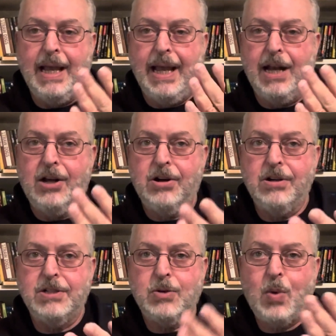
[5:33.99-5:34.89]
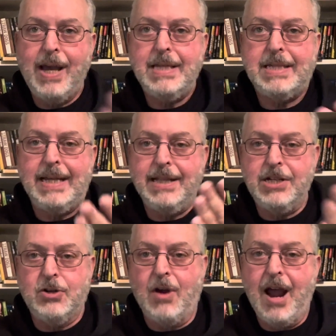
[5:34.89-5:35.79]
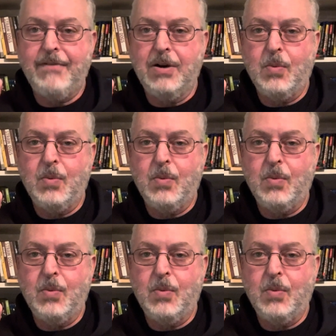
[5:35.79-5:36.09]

It occurred twice in The Driver,